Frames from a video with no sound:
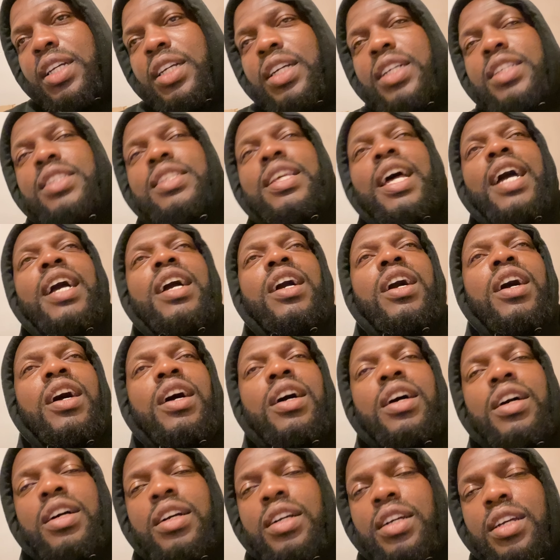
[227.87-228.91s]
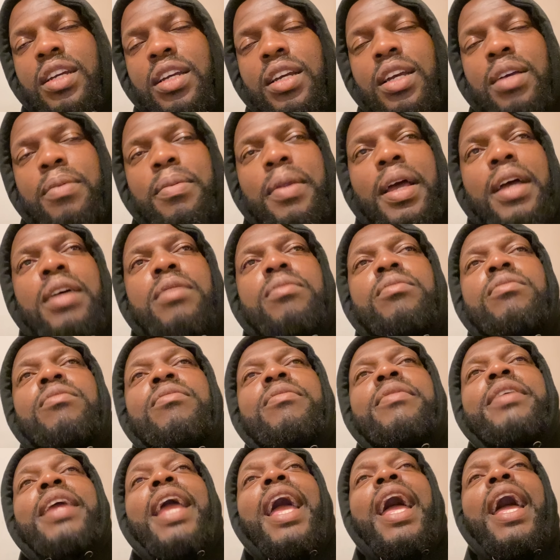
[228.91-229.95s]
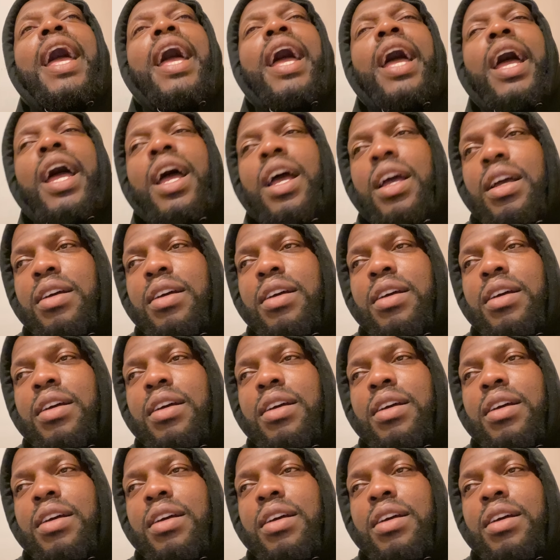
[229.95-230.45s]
Kasanga. I'm like, yeah,